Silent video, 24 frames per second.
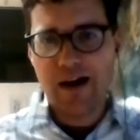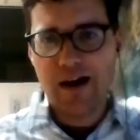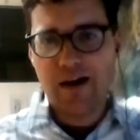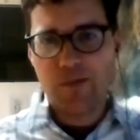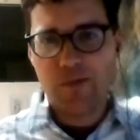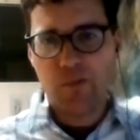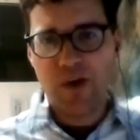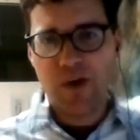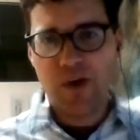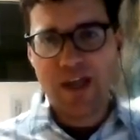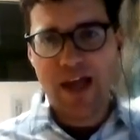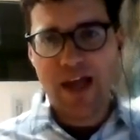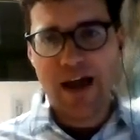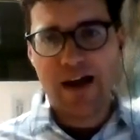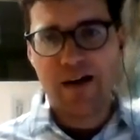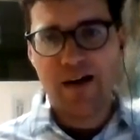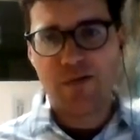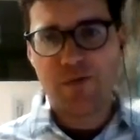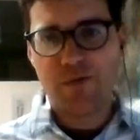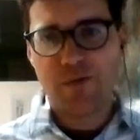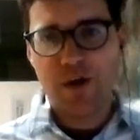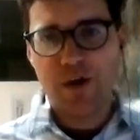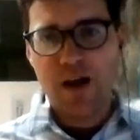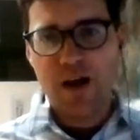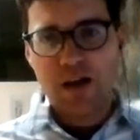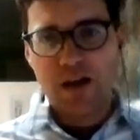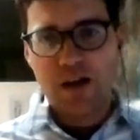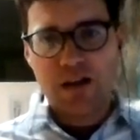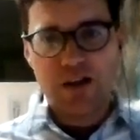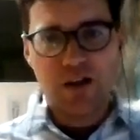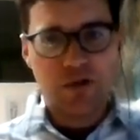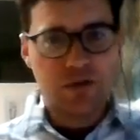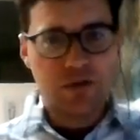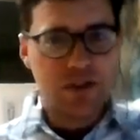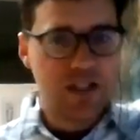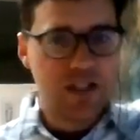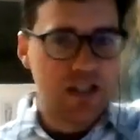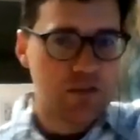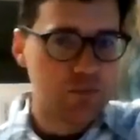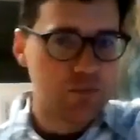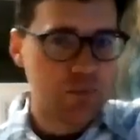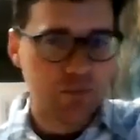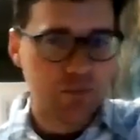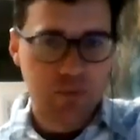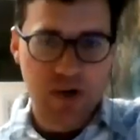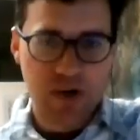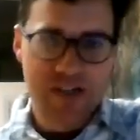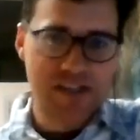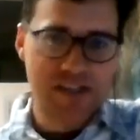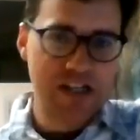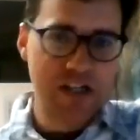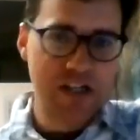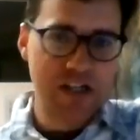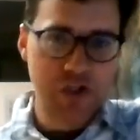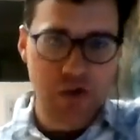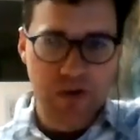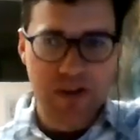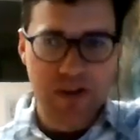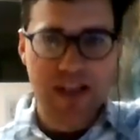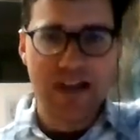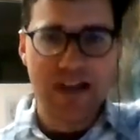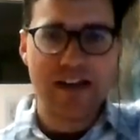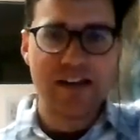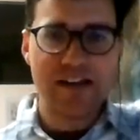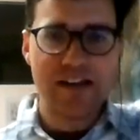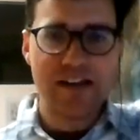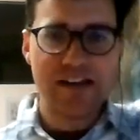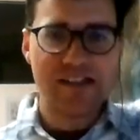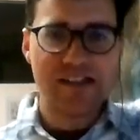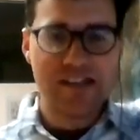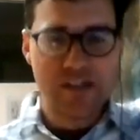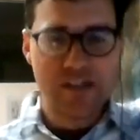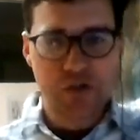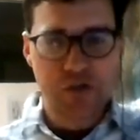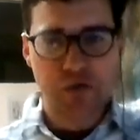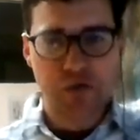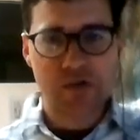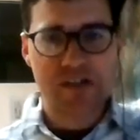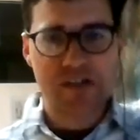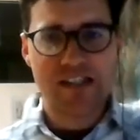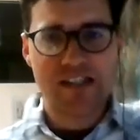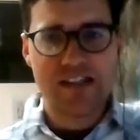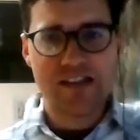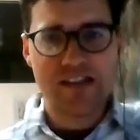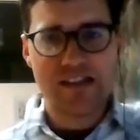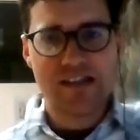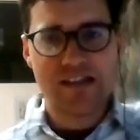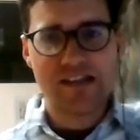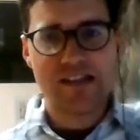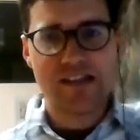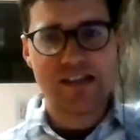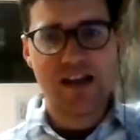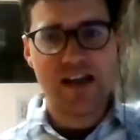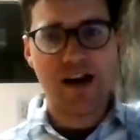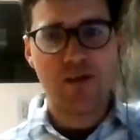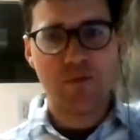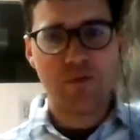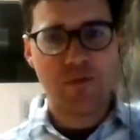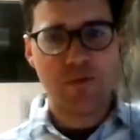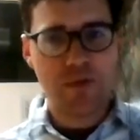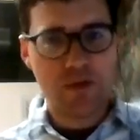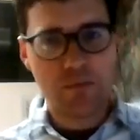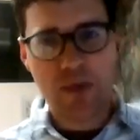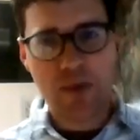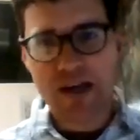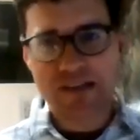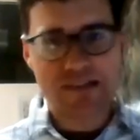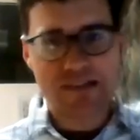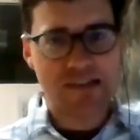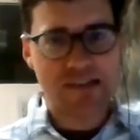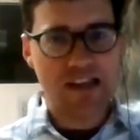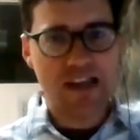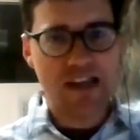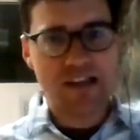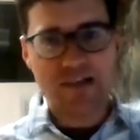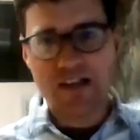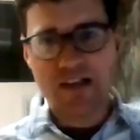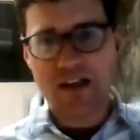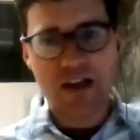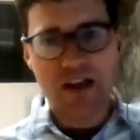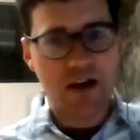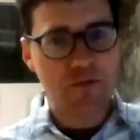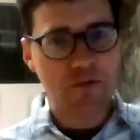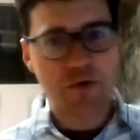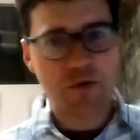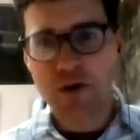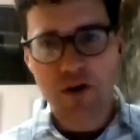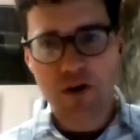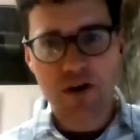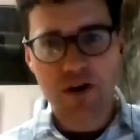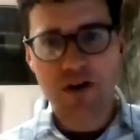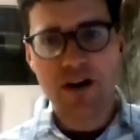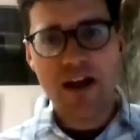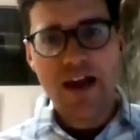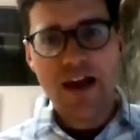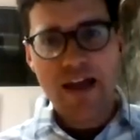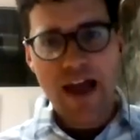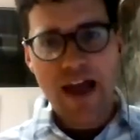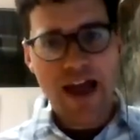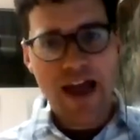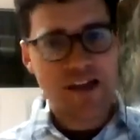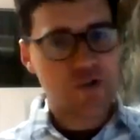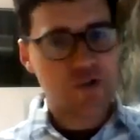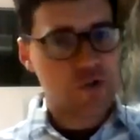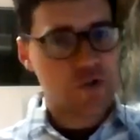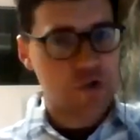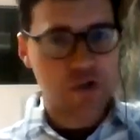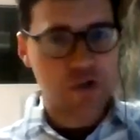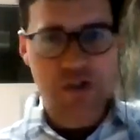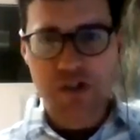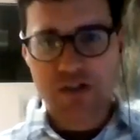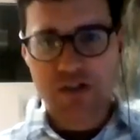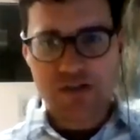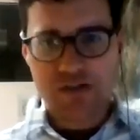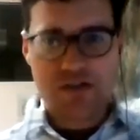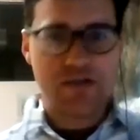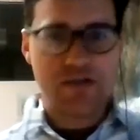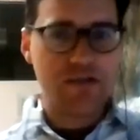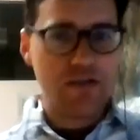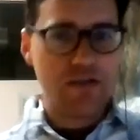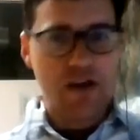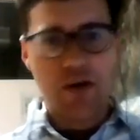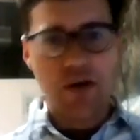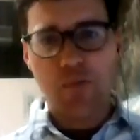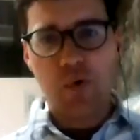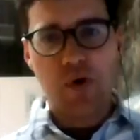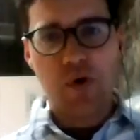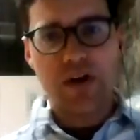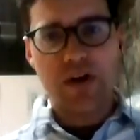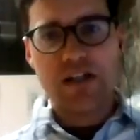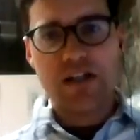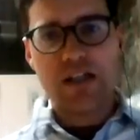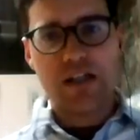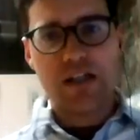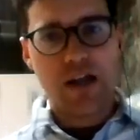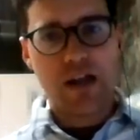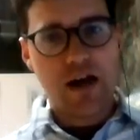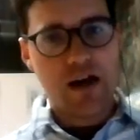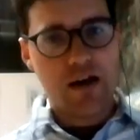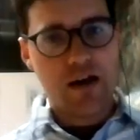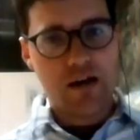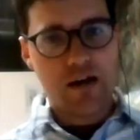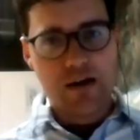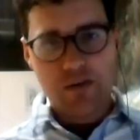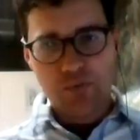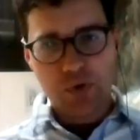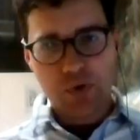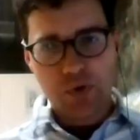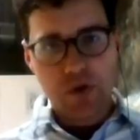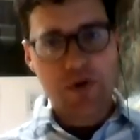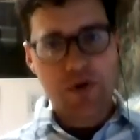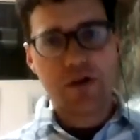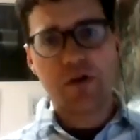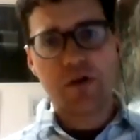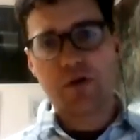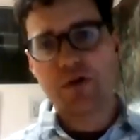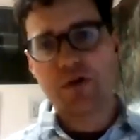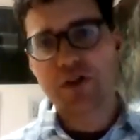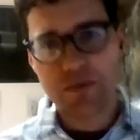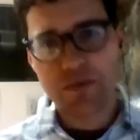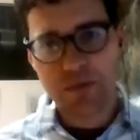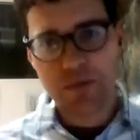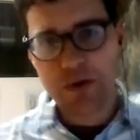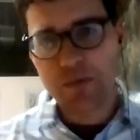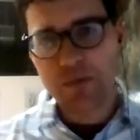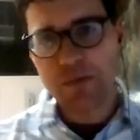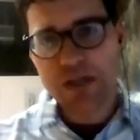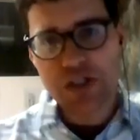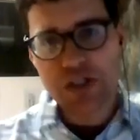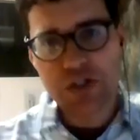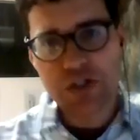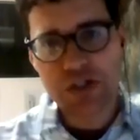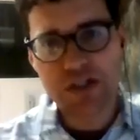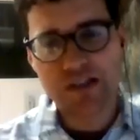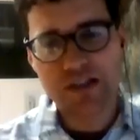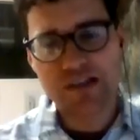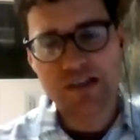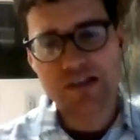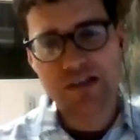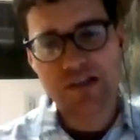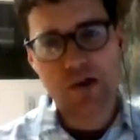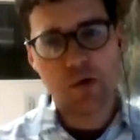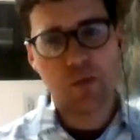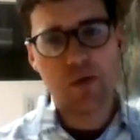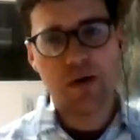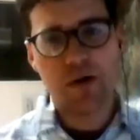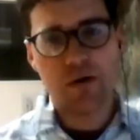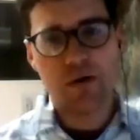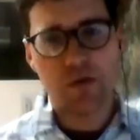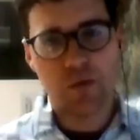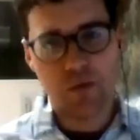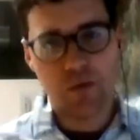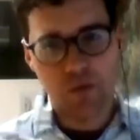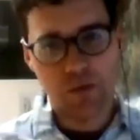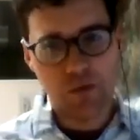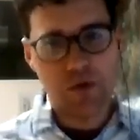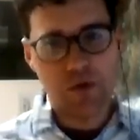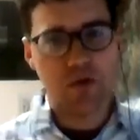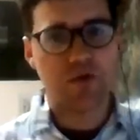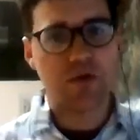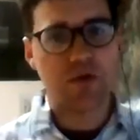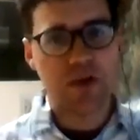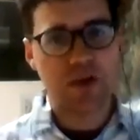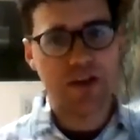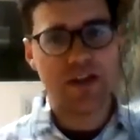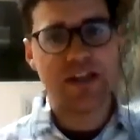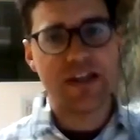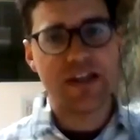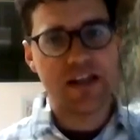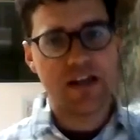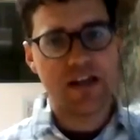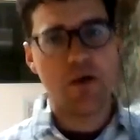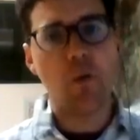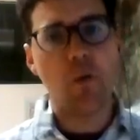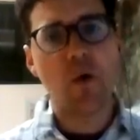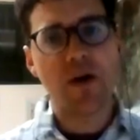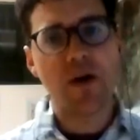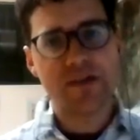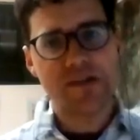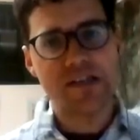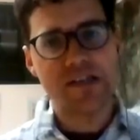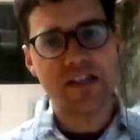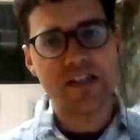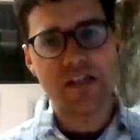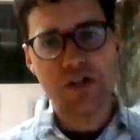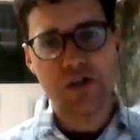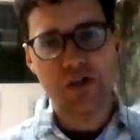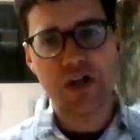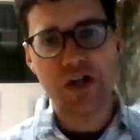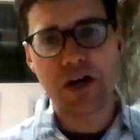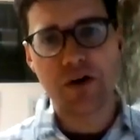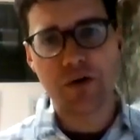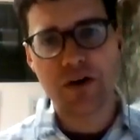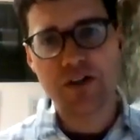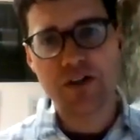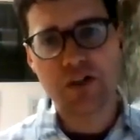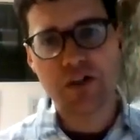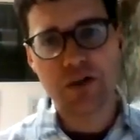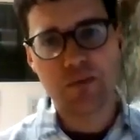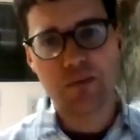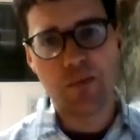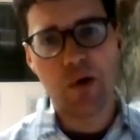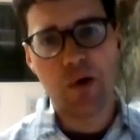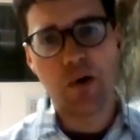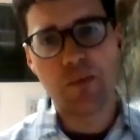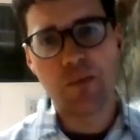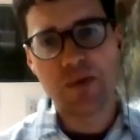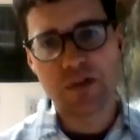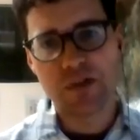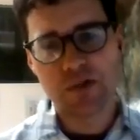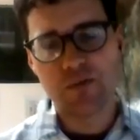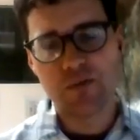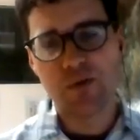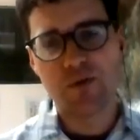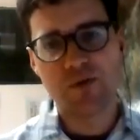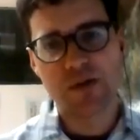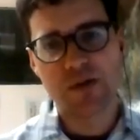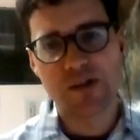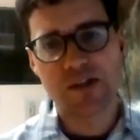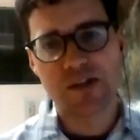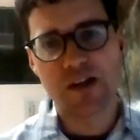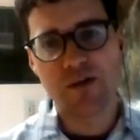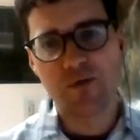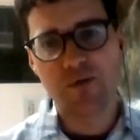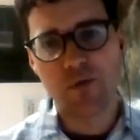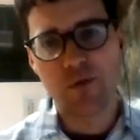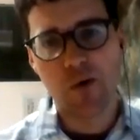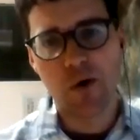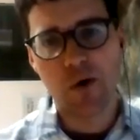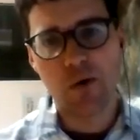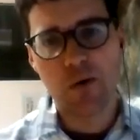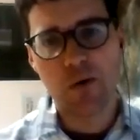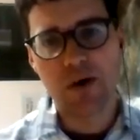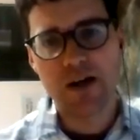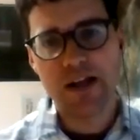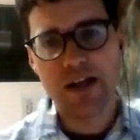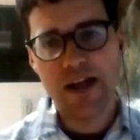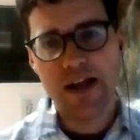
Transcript: We have, leading presidential candidates interested in this stuff. In my state, the governor has just appointed an employee ownership commission. So we're really in a once-in-a-generation moment to move this step forward.